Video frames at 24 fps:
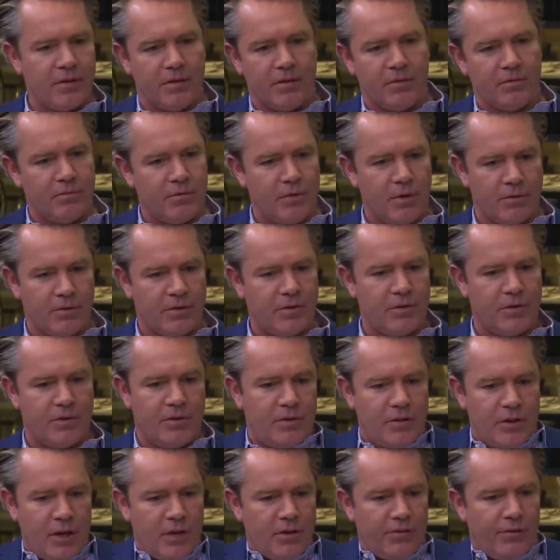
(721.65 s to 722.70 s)
to you know
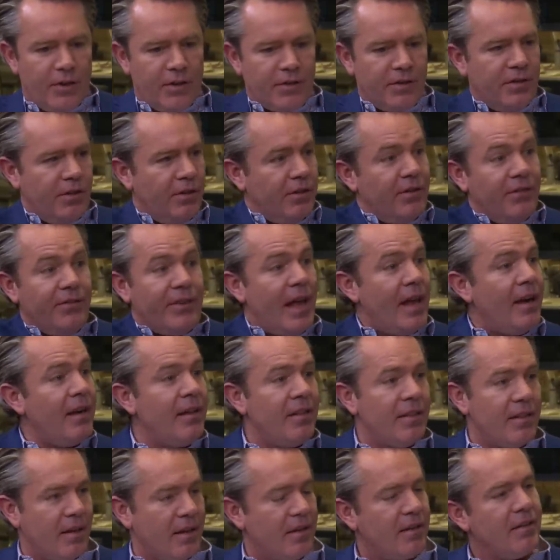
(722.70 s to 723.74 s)
change volatility of
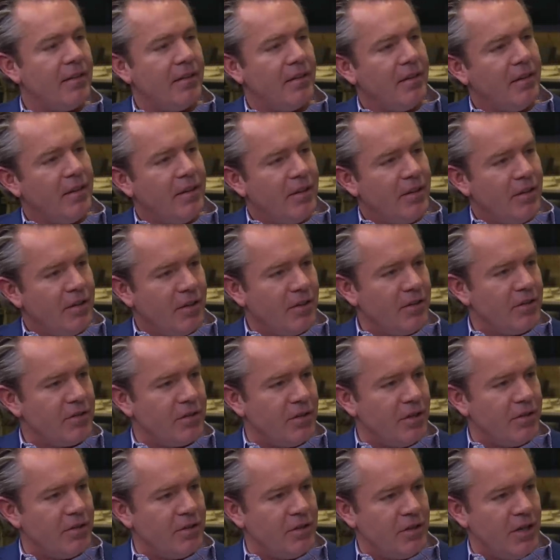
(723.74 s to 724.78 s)
anything, you're going to
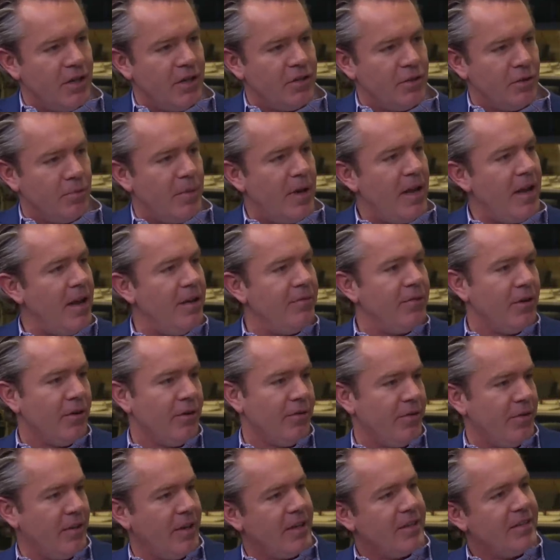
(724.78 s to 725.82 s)
start to change the behavior
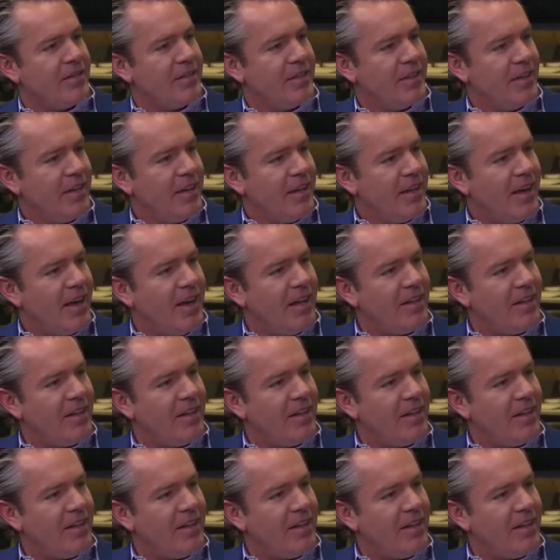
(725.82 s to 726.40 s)
of things. That's